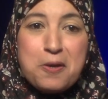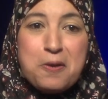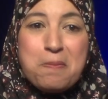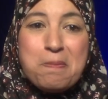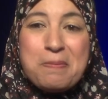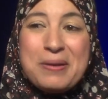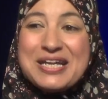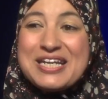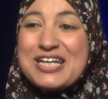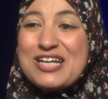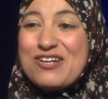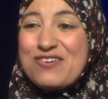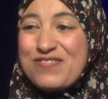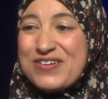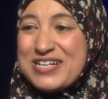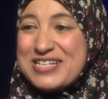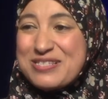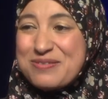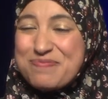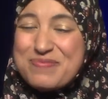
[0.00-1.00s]
Many of
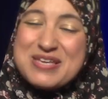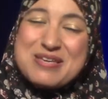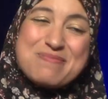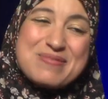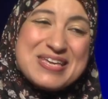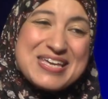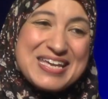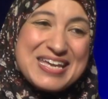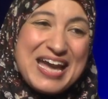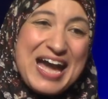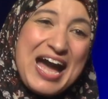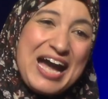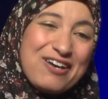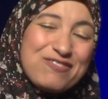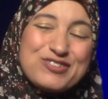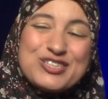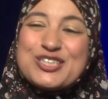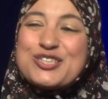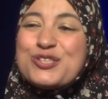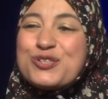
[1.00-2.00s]
us maybe have
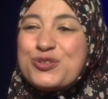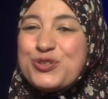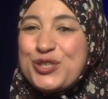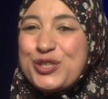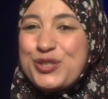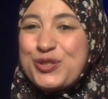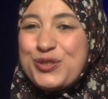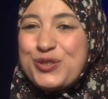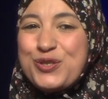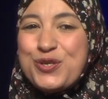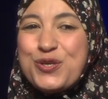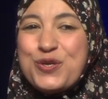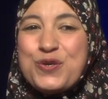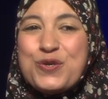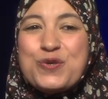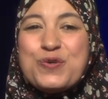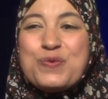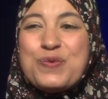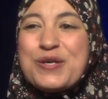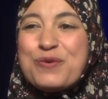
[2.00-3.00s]
children
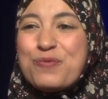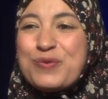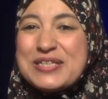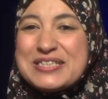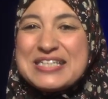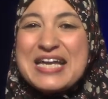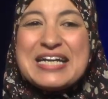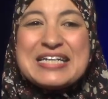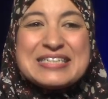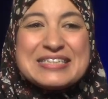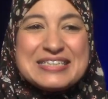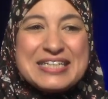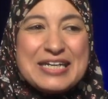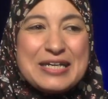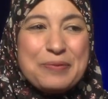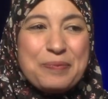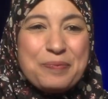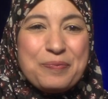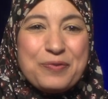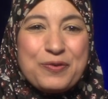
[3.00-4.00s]
who, when we tell
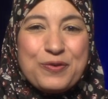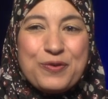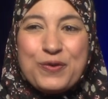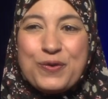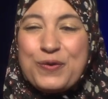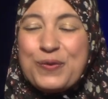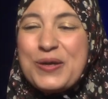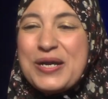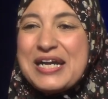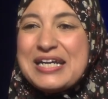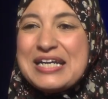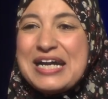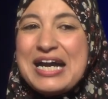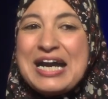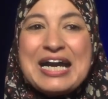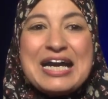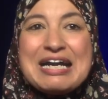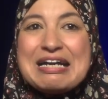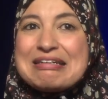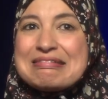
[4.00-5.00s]
them, you know,
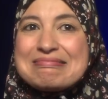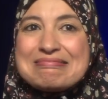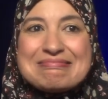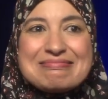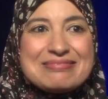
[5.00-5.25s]
uh,